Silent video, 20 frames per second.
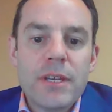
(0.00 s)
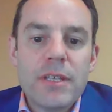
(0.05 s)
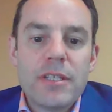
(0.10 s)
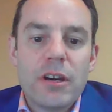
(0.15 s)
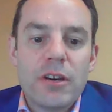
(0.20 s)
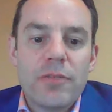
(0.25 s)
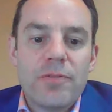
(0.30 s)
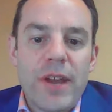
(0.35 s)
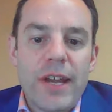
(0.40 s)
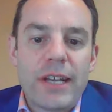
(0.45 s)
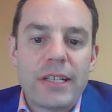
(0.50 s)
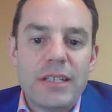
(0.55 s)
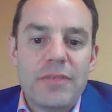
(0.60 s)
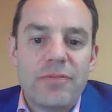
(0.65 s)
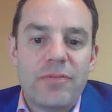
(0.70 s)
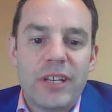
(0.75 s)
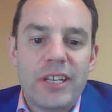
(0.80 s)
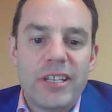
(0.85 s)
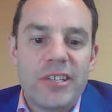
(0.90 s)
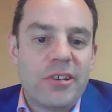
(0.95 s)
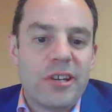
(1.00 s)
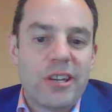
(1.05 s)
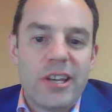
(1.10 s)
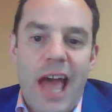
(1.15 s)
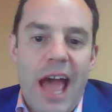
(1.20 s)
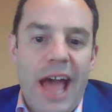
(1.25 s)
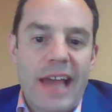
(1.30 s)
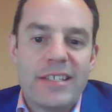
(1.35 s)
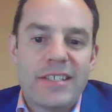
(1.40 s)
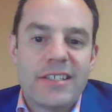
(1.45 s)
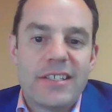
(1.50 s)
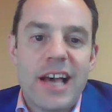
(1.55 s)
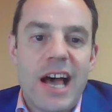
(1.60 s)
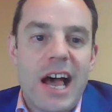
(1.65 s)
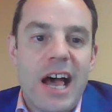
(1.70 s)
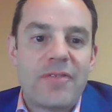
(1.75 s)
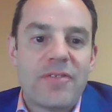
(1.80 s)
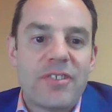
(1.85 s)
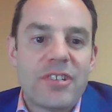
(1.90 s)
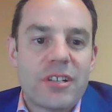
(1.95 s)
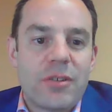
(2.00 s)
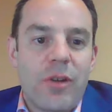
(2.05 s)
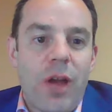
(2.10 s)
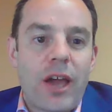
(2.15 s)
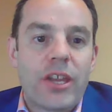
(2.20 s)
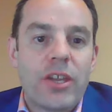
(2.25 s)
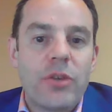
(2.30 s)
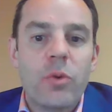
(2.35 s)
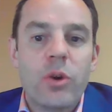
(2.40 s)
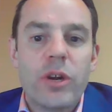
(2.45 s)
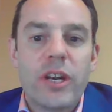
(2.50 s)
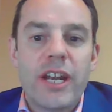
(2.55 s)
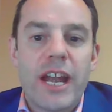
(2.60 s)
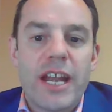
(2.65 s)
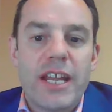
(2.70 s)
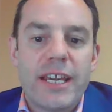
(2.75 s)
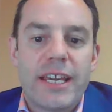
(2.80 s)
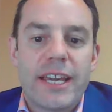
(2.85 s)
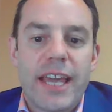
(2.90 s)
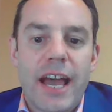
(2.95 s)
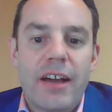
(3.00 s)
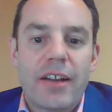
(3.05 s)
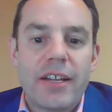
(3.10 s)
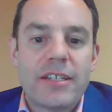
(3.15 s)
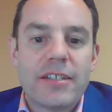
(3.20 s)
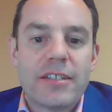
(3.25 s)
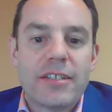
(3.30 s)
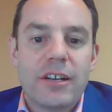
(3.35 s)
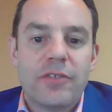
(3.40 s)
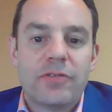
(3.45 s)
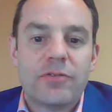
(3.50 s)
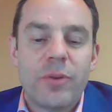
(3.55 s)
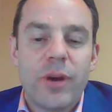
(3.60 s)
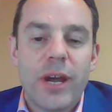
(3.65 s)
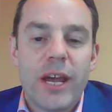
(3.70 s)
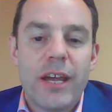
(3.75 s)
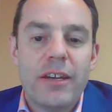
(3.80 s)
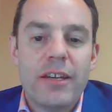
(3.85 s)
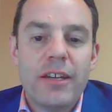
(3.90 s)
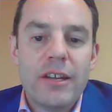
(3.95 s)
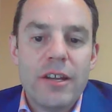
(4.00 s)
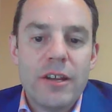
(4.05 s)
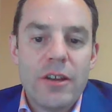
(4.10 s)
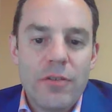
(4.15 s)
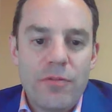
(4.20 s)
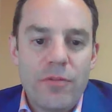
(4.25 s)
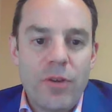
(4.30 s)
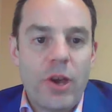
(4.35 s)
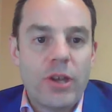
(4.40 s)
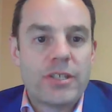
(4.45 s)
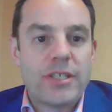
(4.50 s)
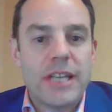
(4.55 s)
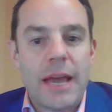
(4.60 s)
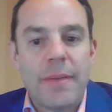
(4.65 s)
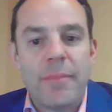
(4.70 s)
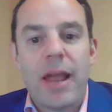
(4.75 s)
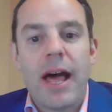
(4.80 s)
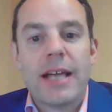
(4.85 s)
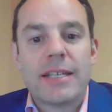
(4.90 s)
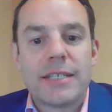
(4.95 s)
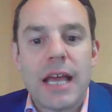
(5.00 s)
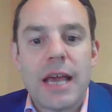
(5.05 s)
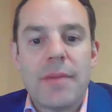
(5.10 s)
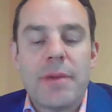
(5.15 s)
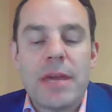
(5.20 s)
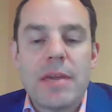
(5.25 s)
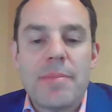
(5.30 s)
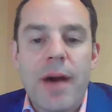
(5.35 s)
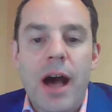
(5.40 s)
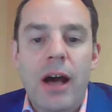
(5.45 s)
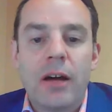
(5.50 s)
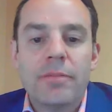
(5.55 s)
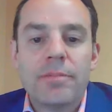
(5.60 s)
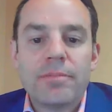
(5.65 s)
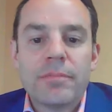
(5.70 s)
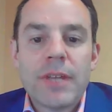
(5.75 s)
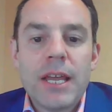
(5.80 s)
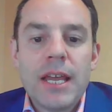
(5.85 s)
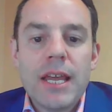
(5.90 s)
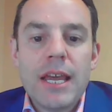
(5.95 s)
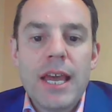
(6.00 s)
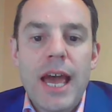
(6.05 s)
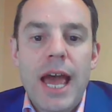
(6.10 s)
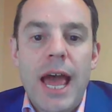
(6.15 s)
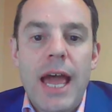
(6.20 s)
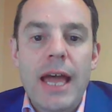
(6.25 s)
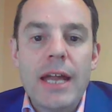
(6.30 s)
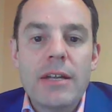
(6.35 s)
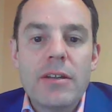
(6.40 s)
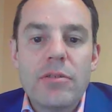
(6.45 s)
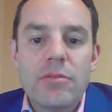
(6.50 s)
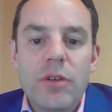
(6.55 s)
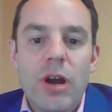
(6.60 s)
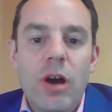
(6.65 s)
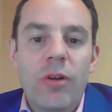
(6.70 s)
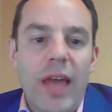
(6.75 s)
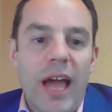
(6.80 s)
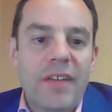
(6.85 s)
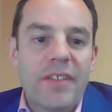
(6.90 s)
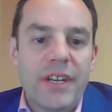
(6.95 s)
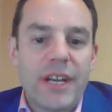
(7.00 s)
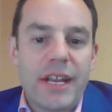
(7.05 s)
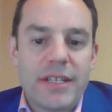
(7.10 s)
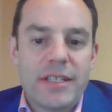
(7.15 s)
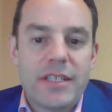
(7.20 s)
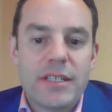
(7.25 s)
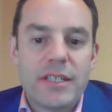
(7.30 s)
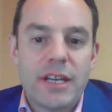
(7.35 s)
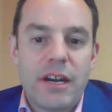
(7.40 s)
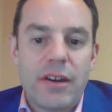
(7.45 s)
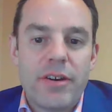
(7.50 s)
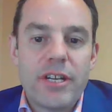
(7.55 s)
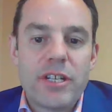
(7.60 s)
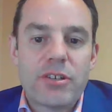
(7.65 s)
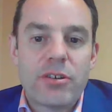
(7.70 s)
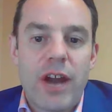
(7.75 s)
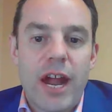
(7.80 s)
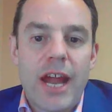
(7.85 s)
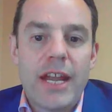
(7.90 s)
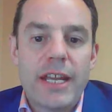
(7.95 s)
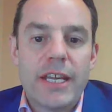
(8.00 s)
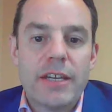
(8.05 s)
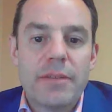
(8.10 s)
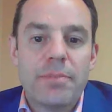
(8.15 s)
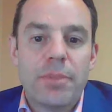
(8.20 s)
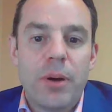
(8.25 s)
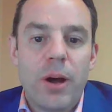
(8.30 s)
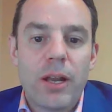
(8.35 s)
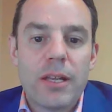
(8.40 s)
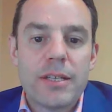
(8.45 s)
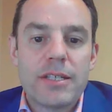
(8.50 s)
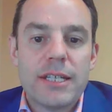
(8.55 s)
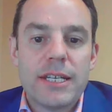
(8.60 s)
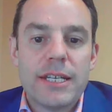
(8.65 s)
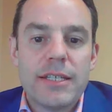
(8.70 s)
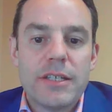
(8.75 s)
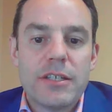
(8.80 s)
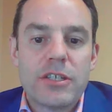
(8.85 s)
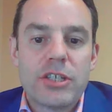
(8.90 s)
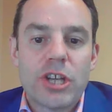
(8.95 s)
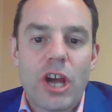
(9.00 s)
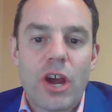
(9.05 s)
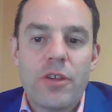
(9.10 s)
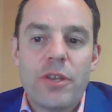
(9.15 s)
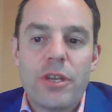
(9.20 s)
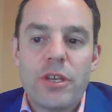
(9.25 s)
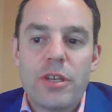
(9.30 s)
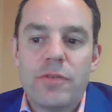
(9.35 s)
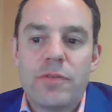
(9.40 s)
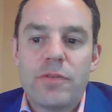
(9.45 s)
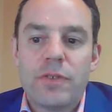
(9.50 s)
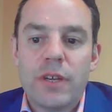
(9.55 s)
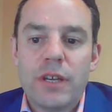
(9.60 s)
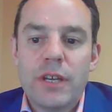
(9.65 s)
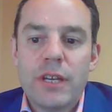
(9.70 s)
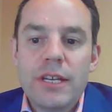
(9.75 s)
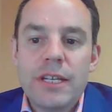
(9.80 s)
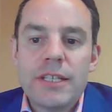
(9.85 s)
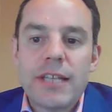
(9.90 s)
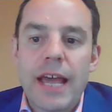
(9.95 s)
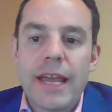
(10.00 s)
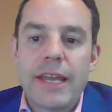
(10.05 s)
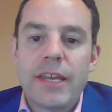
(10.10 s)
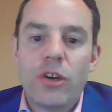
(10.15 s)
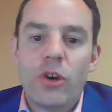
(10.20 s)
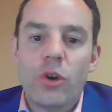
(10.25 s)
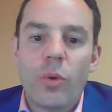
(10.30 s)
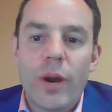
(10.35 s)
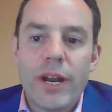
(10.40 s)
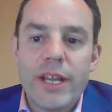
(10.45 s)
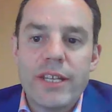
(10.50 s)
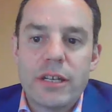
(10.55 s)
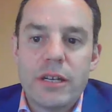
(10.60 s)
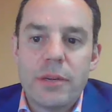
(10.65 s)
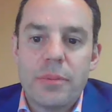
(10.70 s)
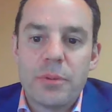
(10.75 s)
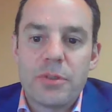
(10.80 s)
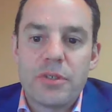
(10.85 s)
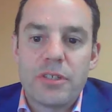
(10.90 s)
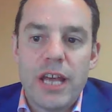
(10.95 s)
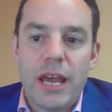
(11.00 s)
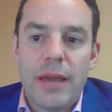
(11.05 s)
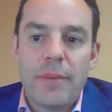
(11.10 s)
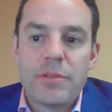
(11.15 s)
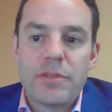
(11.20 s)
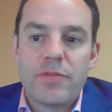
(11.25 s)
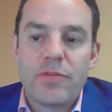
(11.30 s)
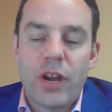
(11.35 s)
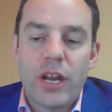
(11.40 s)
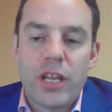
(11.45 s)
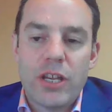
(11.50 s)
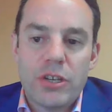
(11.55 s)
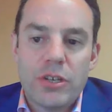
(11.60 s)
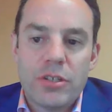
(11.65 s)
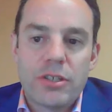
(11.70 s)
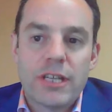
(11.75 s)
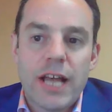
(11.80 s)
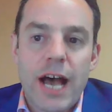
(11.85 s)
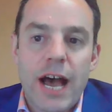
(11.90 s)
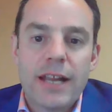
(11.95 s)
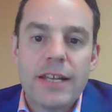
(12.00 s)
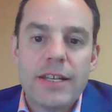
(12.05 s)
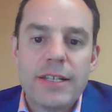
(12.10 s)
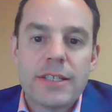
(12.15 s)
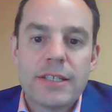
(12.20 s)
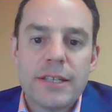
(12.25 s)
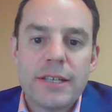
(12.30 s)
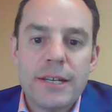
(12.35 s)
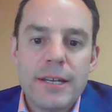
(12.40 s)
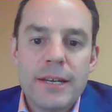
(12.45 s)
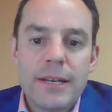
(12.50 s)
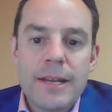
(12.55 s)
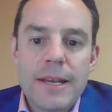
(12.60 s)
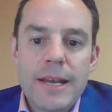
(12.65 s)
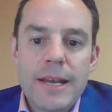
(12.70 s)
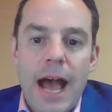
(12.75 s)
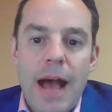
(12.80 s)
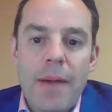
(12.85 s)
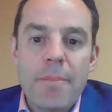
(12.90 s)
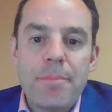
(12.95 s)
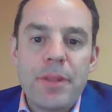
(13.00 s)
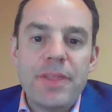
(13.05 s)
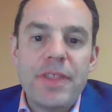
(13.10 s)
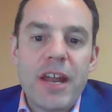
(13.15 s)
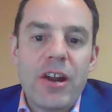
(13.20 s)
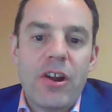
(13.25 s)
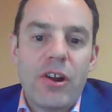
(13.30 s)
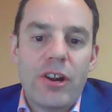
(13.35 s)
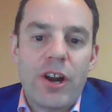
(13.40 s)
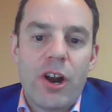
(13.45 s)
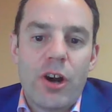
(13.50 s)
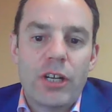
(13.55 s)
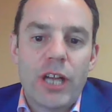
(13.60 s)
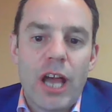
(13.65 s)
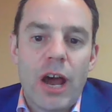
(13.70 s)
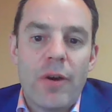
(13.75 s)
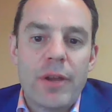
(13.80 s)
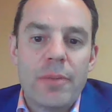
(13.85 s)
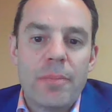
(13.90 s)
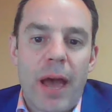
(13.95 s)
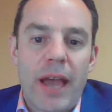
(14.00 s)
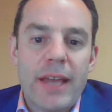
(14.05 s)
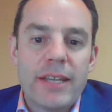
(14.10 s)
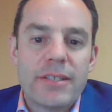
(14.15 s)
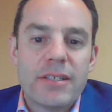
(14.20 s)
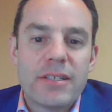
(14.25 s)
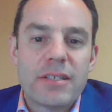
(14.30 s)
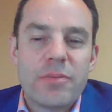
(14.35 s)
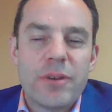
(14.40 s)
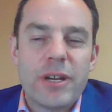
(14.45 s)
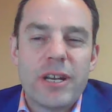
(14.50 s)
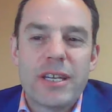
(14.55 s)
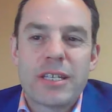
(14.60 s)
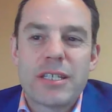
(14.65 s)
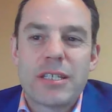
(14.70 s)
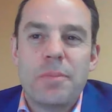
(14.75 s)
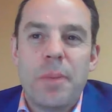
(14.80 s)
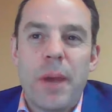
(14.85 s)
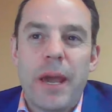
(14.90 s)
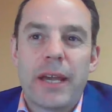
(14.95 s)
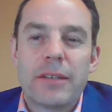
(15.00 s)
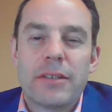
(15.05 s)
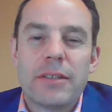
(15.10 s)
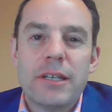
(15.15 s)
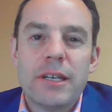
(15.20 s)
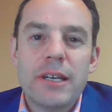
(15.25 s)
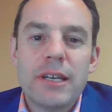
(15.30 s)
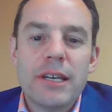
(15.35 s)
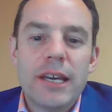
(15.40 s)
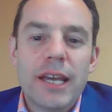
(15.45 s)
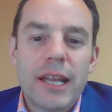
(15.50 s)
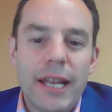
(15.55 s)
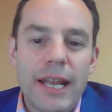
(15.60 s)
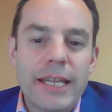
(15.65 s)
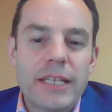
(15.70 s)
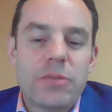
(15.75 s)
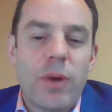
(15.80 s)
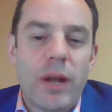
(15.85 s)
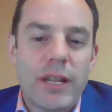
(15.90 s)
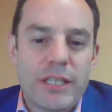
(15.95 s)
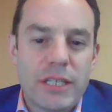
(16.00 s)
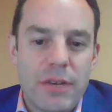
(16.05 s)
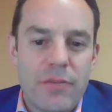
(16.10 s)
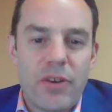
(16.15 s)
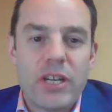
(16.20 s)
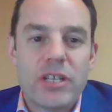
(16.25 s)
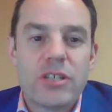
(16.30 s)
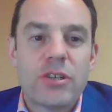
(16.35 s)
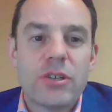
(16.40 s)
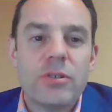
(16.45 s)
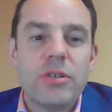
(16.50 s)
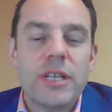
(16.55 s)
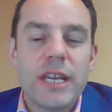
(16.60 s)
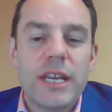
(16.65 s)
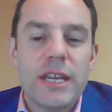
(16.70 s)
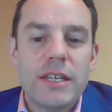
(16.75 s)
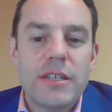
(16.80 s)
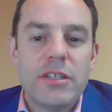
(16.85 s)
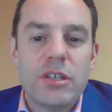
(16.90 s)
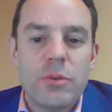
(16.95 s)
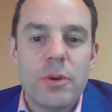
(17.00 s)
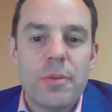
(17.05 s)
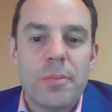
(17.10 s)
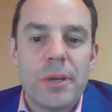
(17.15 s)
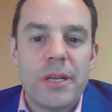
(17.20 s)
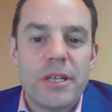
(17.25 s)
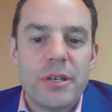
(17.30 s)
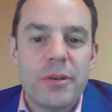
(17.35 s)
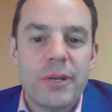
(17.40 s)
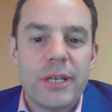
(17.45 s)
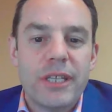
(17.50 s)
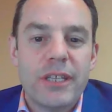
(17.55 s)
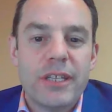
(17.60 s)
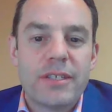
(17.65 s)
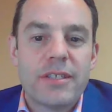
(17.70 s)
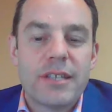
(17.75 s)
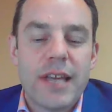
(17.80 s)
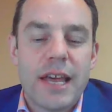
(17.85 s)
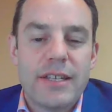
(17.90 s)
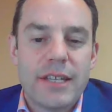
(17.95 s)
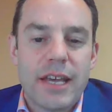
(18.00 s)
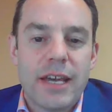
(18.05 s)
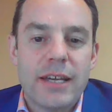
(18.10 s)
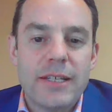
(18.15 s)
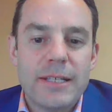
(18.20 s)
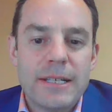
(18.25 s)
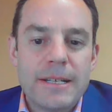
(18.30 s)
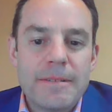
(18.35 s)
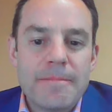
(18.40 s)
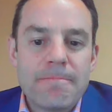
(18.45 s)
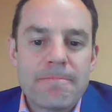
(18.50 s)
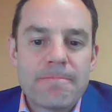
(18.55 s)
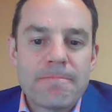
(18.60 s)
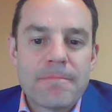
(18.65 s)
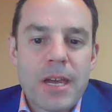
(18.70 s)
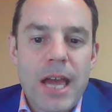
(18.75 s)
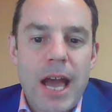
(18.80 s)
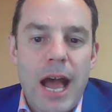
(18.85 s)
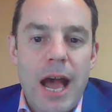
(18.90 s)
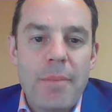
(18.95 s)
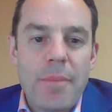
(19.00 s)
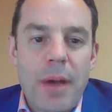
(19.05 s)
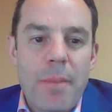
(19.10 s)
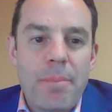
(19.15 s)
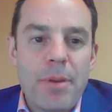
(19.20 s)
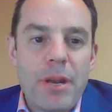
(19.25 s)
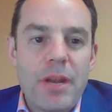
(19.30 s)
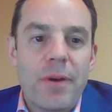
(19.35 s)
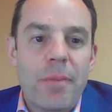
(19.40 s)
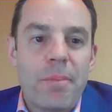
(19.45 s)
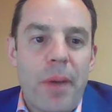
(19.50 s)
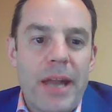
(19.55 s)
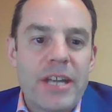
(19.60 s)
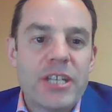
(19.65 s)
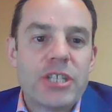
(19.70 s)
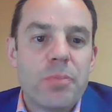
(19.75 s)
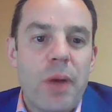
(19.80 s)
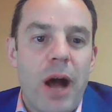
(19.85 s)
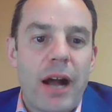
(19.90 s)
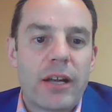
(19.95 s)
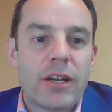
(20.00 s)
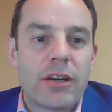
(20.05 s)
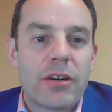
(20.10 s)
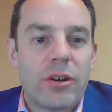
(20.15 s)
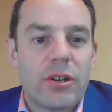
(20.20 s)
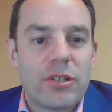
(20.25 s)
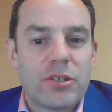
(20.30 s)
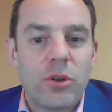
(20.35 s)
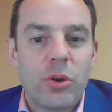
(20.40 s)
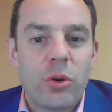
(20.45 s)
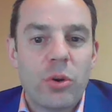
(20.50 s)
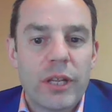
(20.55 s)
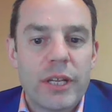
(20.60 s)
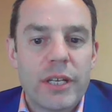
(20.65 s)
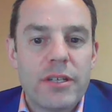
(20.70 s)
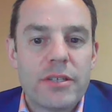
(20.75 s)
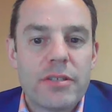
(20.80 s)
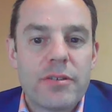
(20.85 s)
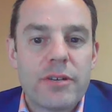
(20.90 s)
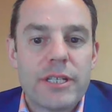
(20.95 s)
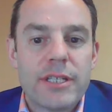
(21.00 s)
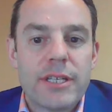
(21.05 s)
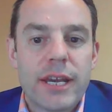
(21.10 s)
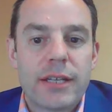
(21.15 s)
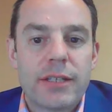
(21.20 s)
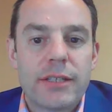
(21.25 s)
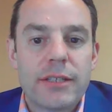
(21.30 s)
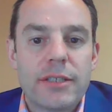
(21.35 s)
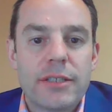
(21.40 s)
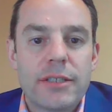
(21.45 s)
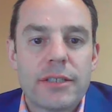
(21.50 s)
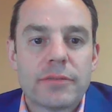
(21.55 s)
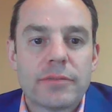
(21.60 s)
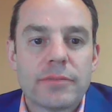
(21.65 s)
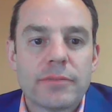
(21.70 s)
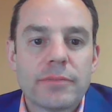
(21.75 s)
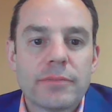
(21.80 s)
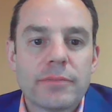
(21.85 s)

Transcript: So effectively you can add staff just like you would in any accounting software, first name, last name, email, and roll out the necessary training and policies and show that you've taken all reasonable steps for any new starters. Uh, but then on an ongoing basis, we'd expect at least once every two years you would be doing this as a, um, a bit of a benchmark across all industry sectors.